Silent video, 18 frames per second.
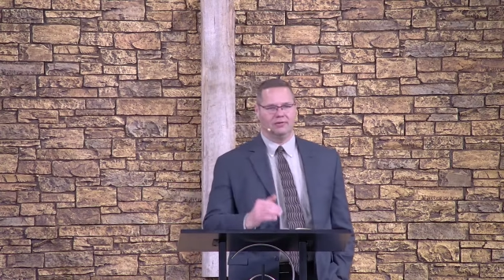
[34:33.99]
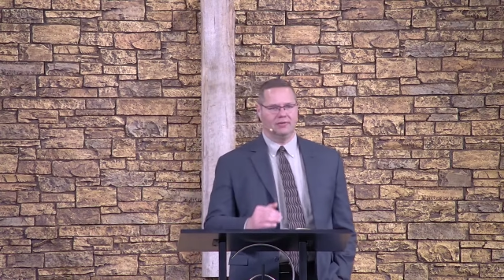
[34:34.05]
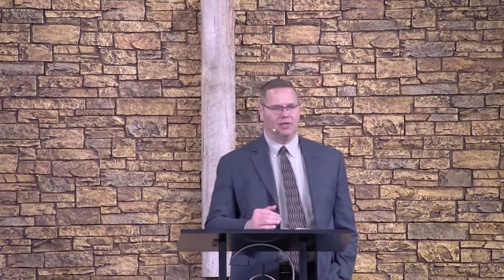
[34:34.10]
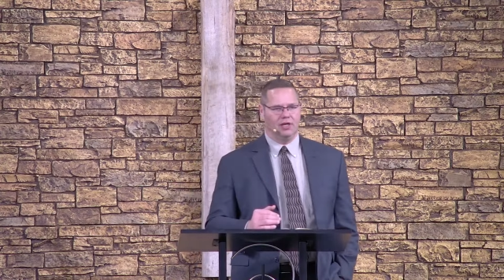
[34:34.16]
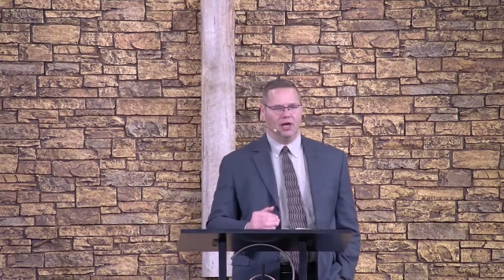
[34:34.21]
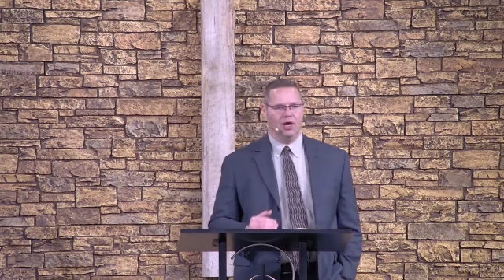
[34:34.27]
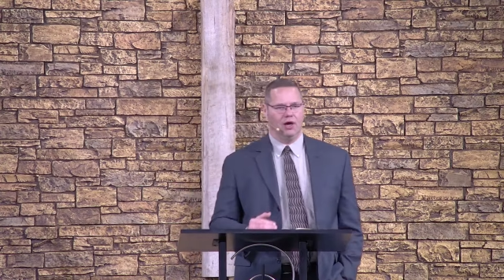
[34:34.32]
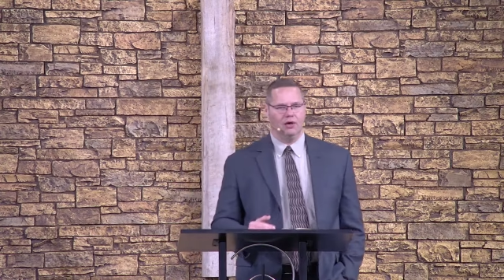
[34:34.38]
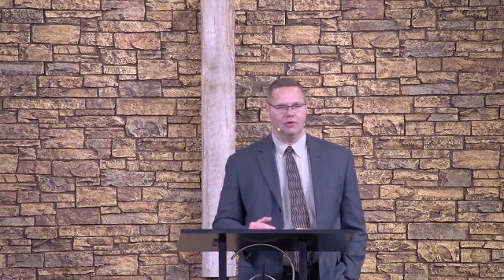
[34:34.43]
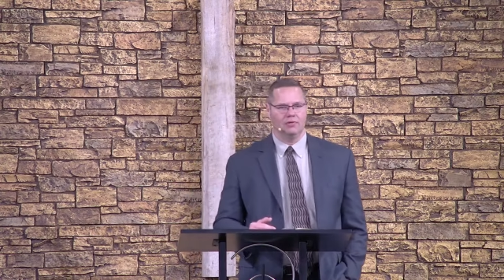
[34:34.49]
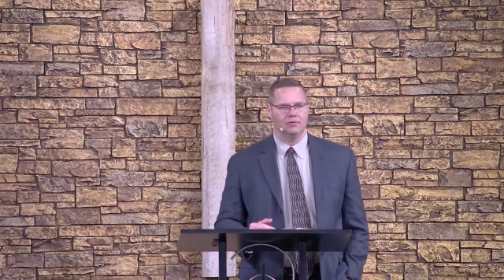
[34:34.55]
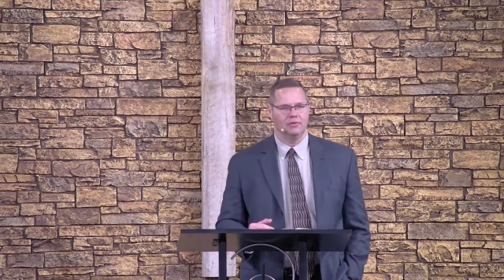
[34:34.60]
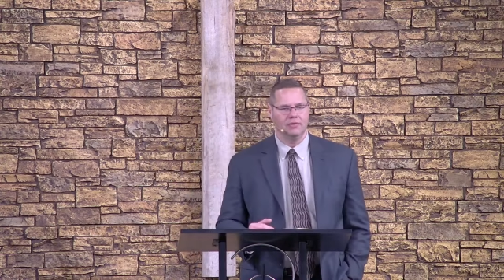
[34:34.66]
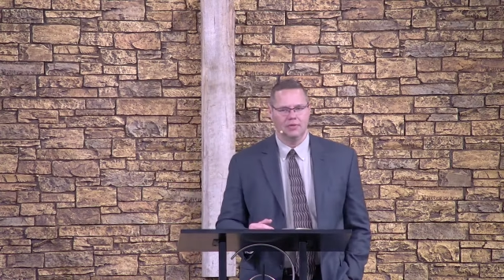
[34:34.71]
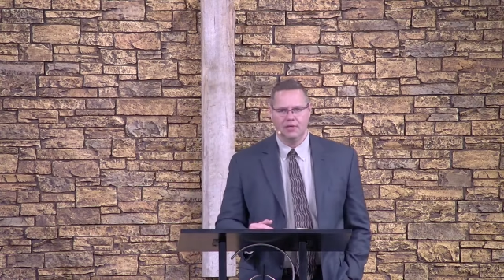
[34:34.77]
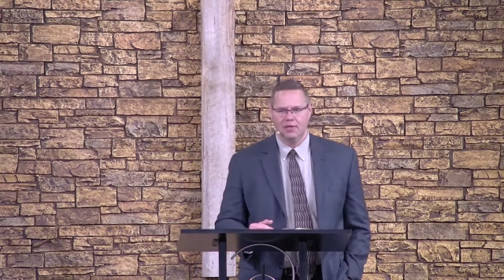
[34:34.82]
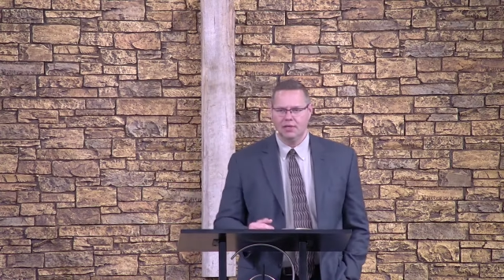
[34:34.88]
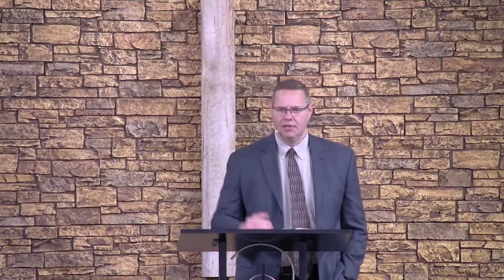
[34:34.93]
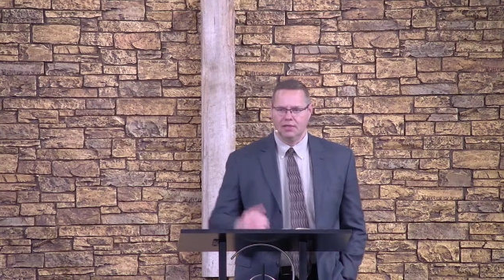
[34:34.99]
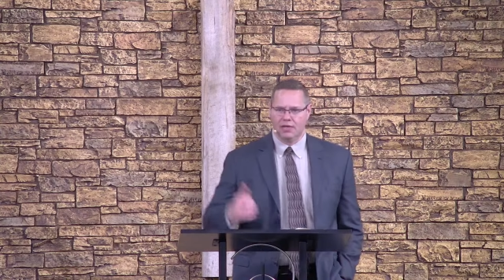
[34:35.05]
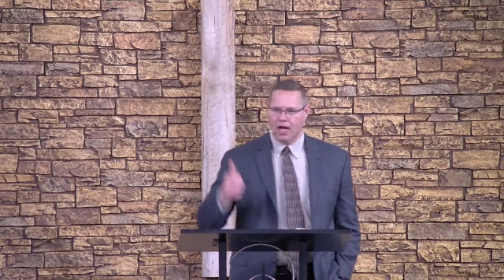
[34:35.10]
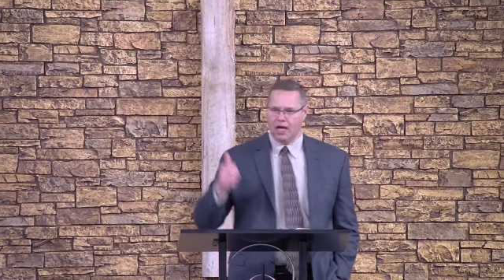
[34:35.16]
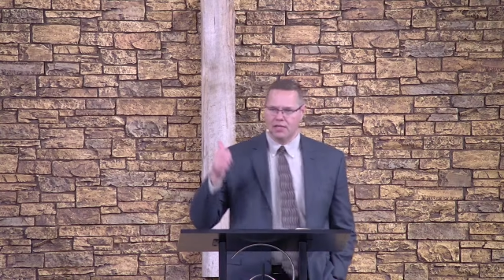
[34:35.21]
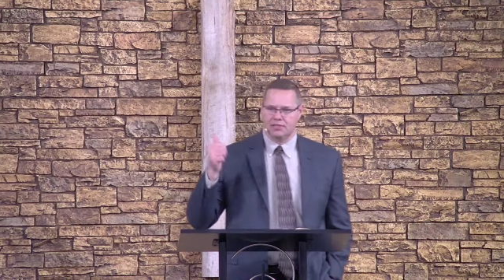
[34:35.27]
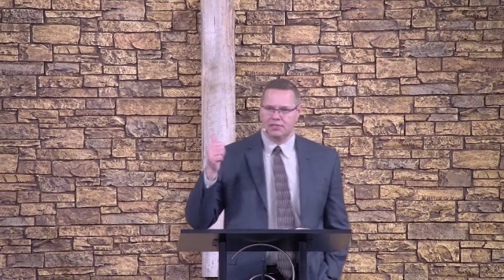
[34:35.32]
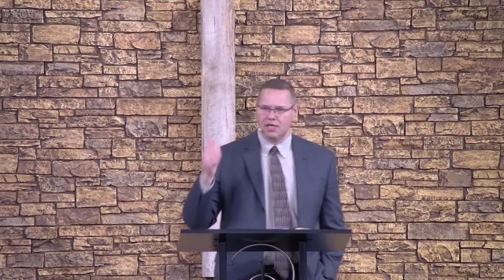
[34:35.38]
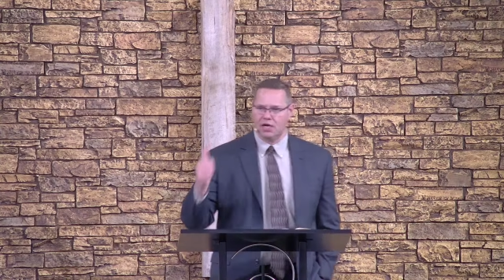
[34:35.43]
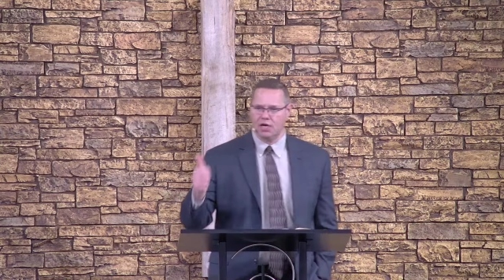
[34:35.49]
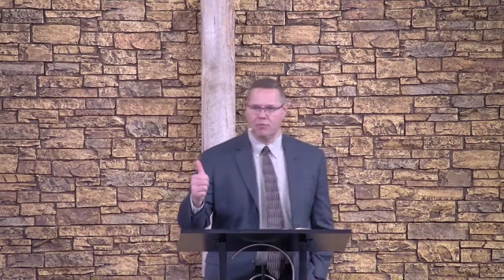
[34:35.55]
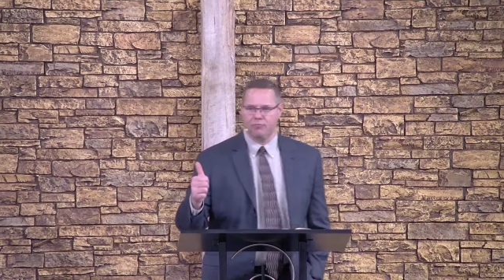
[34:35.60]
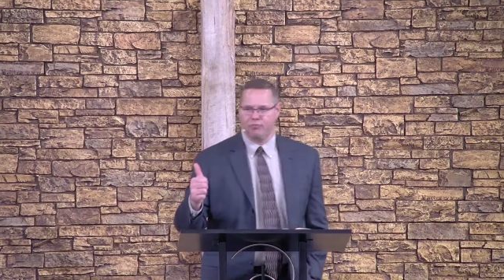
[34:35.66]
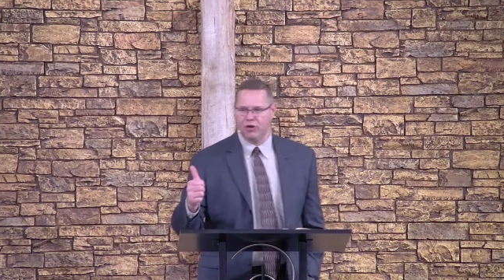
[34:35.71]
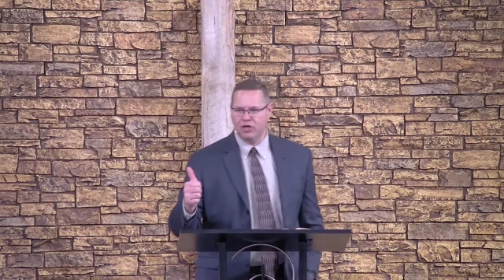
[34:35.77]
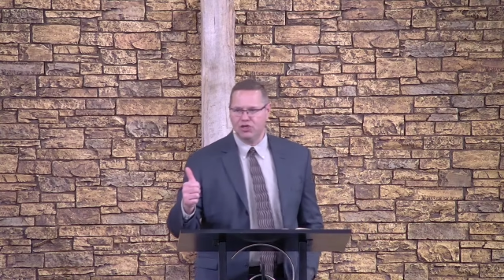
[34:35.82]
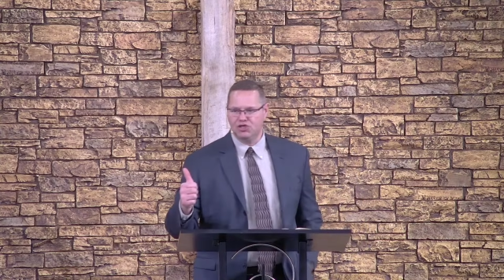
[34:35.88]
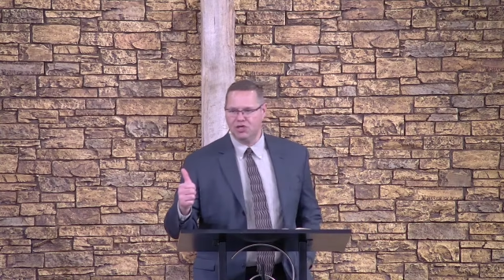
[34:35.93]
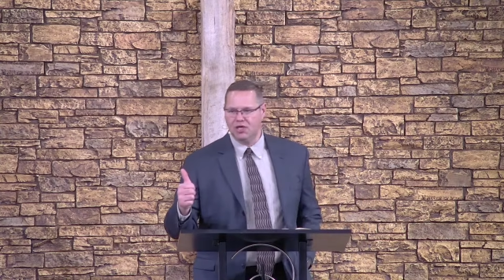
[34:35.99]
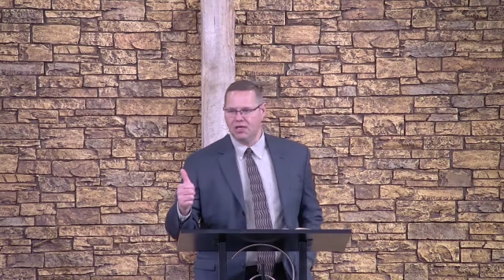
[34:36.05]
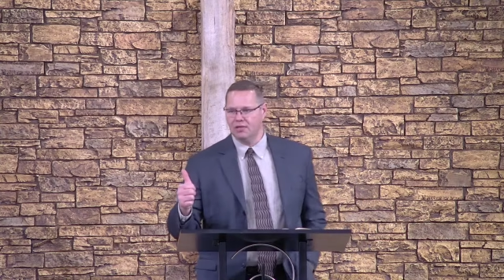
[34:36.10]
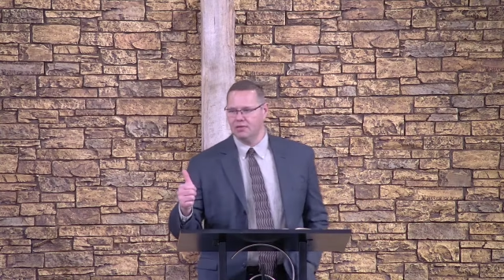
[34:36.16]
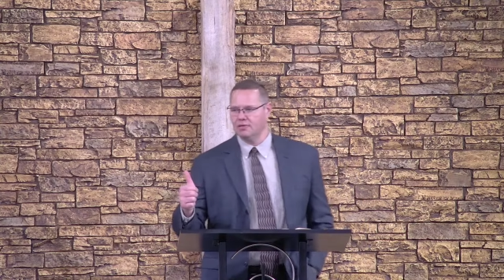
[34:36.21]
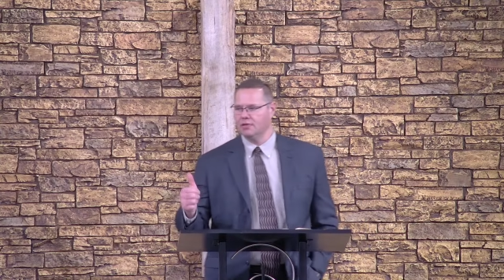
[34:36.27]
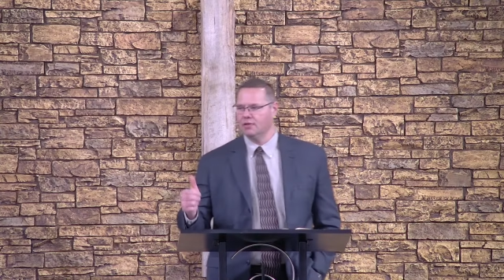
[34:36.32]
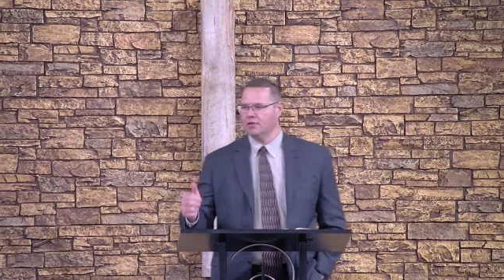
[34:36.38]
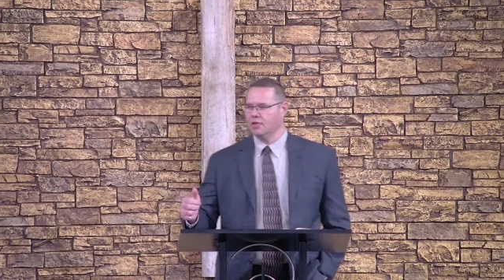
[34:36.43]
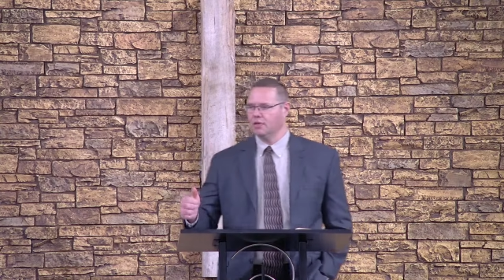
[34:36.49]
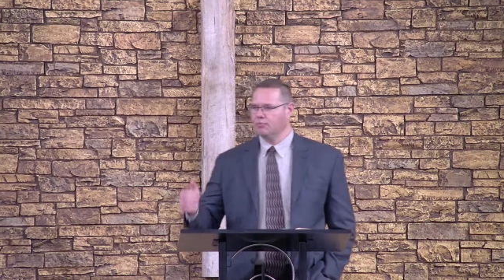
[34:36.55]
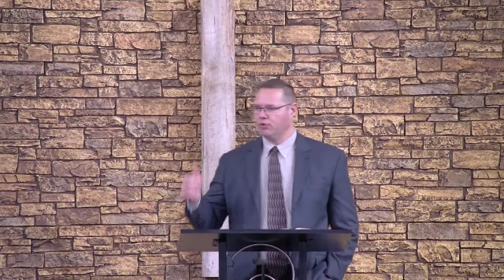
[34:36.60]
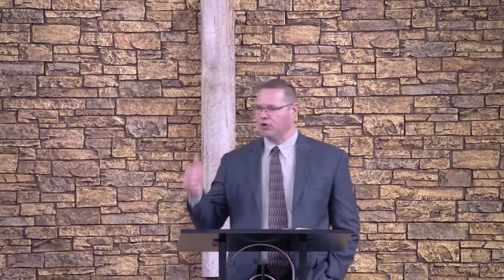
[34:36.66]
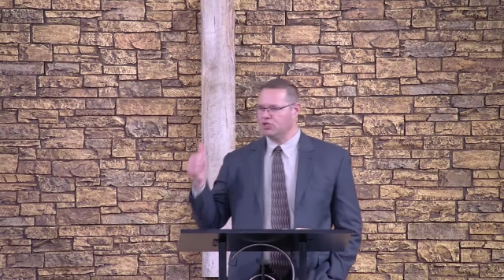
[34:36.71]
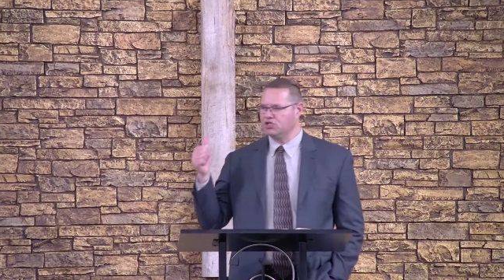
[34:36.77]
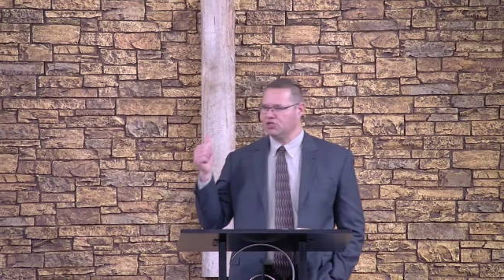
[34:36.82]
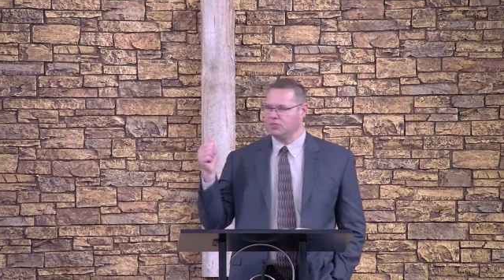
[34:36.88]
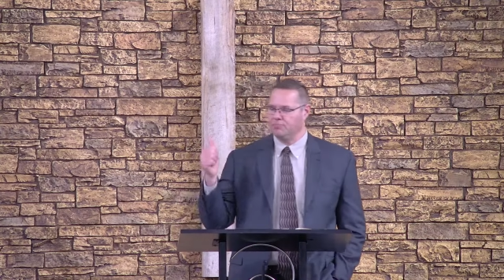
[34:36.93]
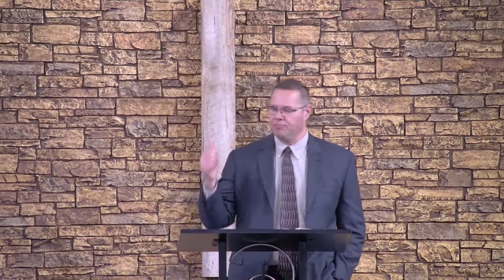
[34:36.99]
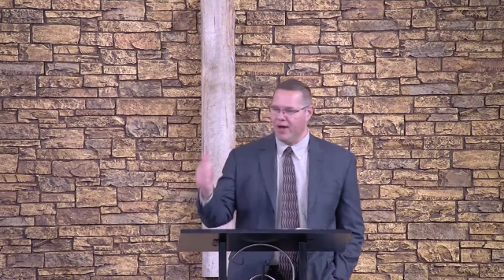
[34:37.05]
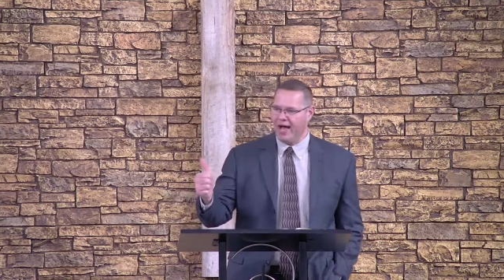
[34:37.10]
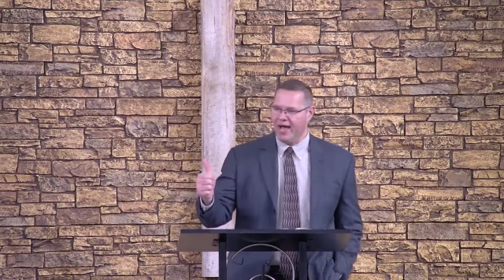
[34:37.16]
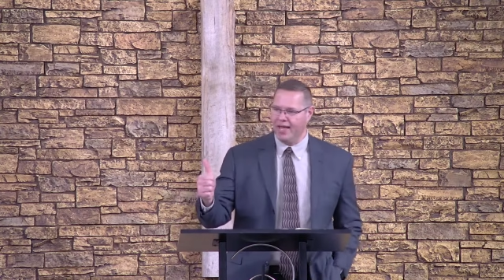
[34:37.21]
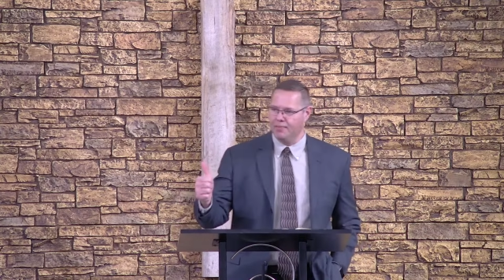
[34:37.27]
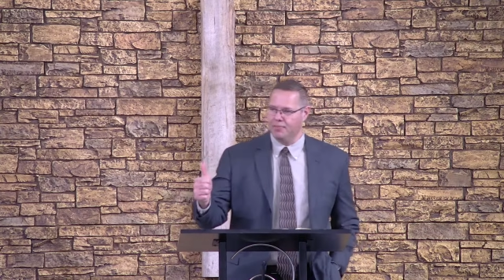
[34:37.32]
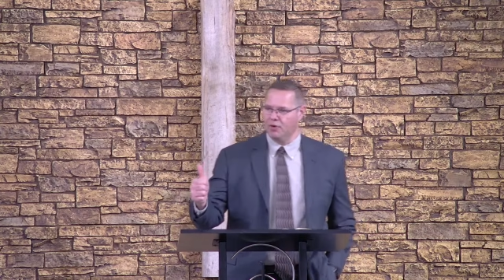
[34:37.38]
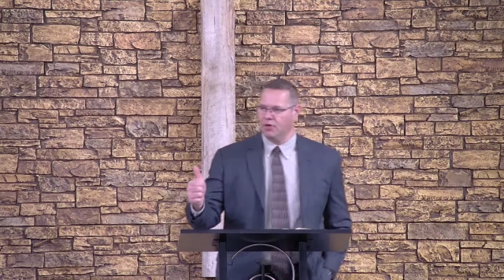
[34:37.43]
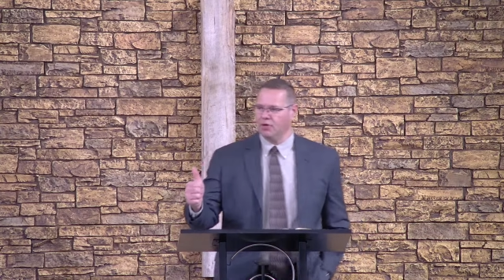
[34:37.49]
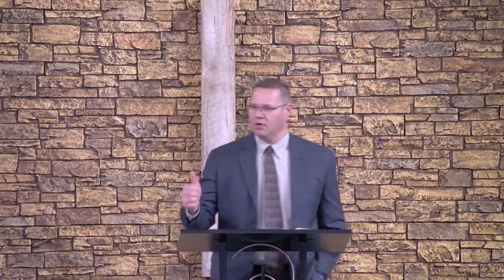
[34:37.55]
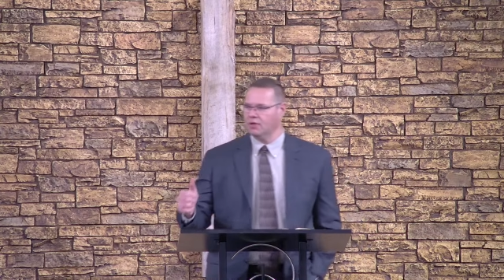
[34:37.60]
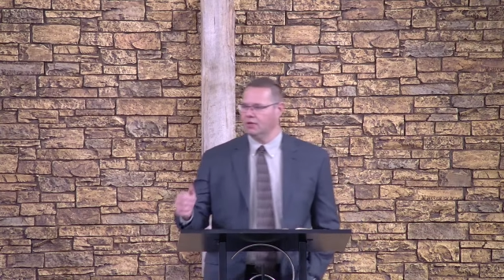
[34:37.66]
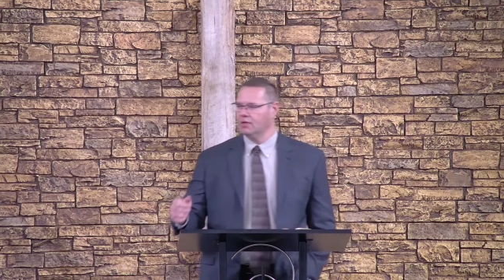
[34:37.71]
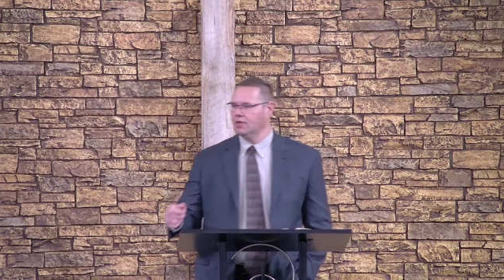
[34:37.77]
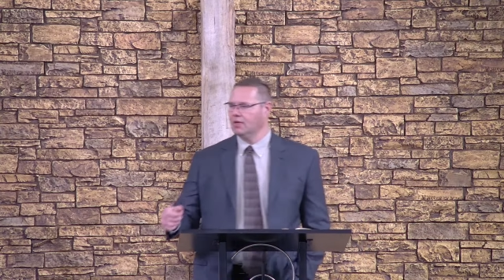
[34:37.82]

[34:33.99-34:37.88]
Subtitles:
You know, God-centered preaching, preaching the Bible,